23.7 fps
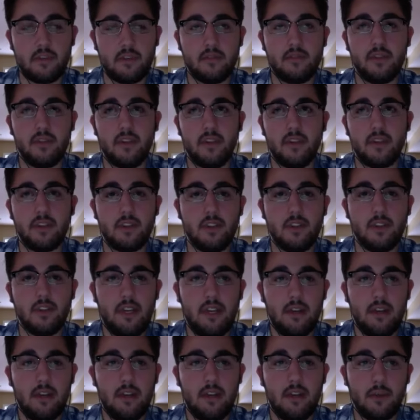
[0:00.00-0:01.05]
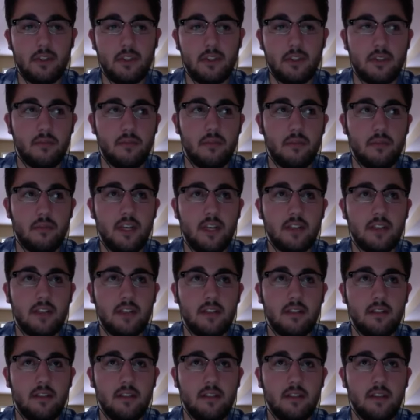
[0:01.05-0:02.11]
to finish, which is
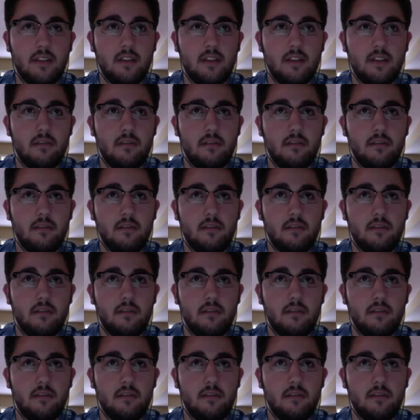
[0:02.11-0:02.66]
surprisingly